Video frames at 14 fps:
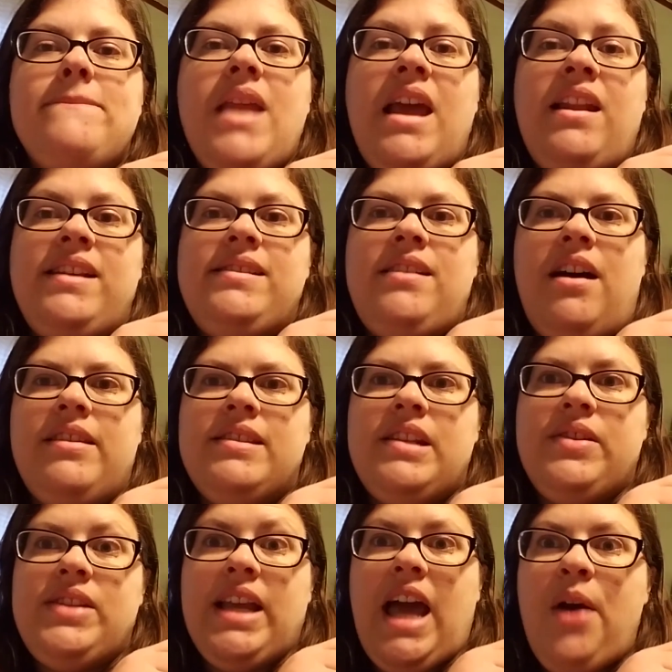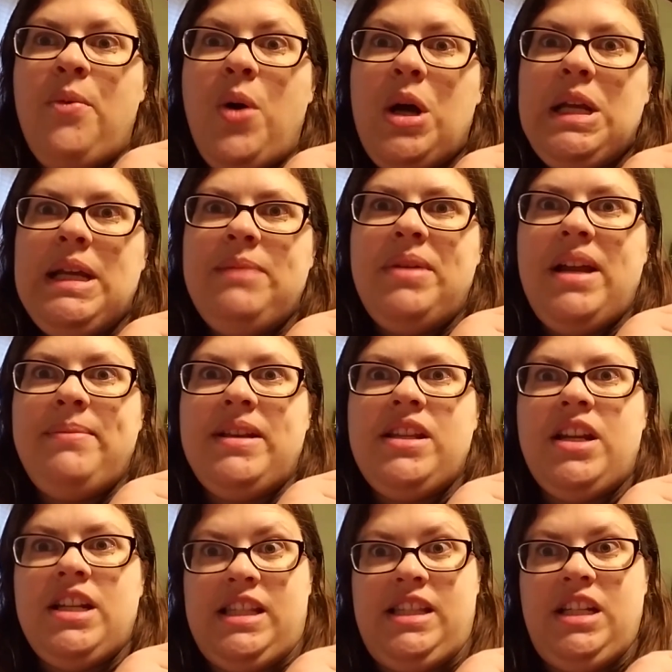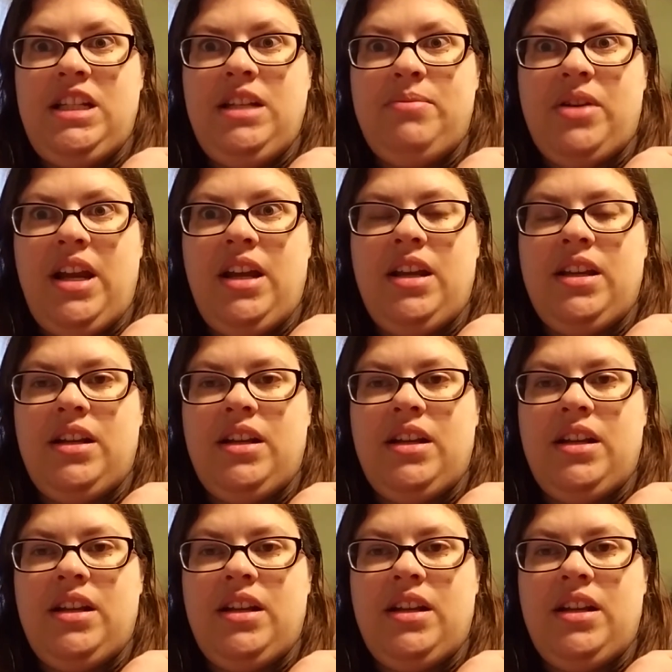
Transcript: And I saw this and I was like, I want it, but I'm on a stitchy break,